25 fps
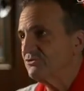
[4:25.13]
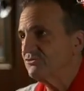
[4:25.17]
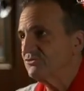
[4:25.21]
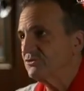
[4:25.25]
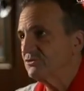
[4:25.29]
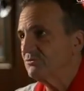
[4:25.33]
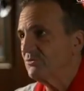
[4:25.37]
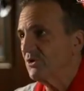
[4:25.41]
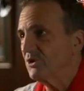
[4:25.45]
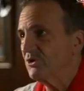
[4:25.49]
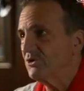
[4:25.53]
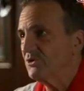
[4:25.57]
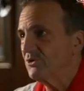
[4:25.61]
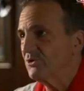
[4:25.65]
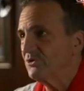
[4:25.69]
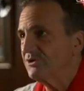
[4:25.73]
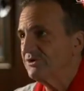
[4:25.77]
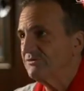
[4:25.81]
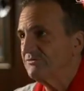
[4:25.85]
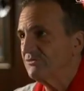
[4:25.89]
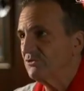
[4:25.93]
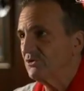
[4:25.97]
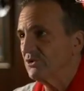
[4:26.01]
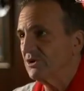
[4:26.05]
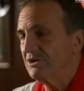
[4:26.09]

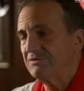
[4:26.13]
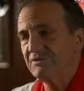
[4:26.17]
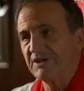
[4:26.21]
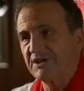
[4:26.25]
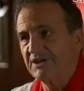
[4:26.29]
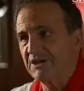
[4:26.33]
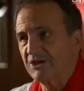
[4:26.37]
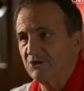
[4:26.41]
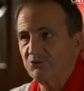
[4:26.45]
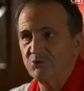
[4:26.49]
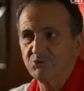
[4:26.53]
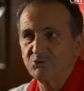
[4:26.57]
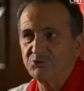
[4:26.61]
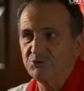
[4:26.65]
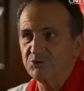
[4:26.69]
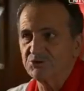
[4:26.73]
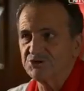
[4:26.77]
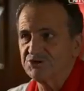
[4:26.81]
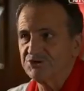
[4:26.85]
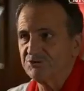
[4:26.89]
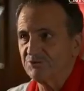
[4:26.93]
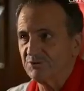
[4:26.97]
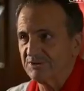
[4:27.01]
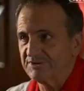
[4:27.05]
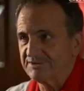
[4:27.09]
and it is not an easy
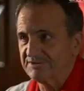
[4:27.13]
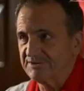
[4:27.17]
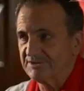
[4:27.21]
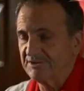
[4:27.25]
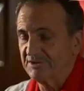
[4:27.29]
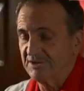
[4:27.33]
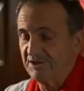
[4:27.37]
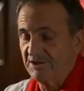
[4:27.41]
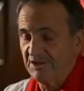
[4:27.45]
thing.